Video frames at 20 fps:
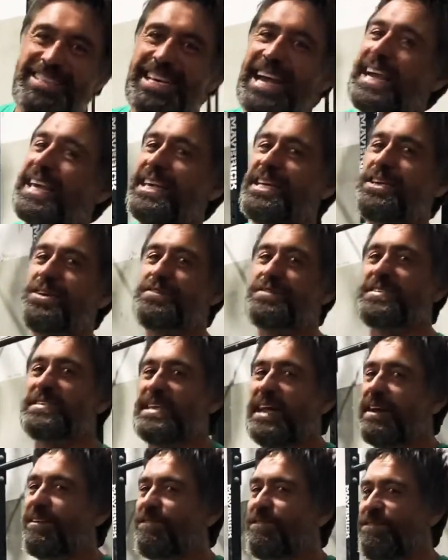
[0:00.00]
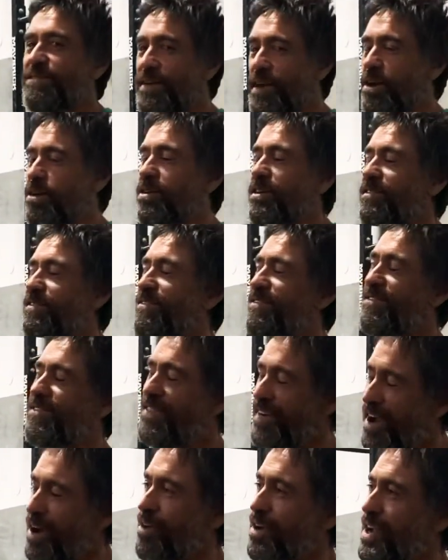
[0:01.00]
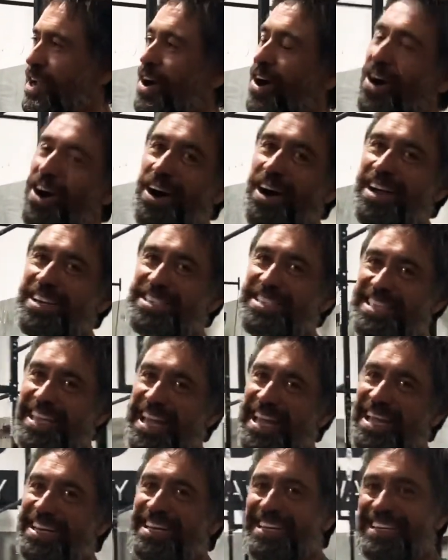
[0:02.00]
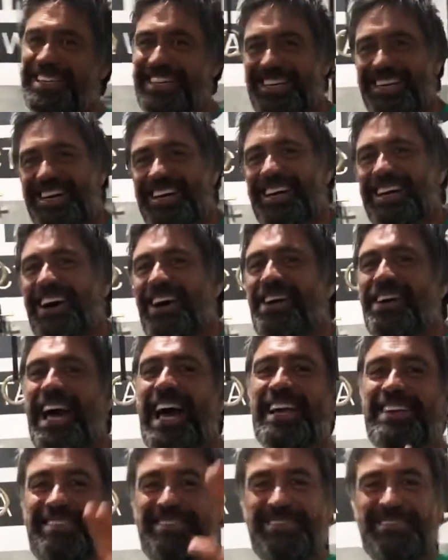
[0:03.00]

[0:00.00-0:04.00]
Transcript: Zachy, you've set a very, very high standard. Okay.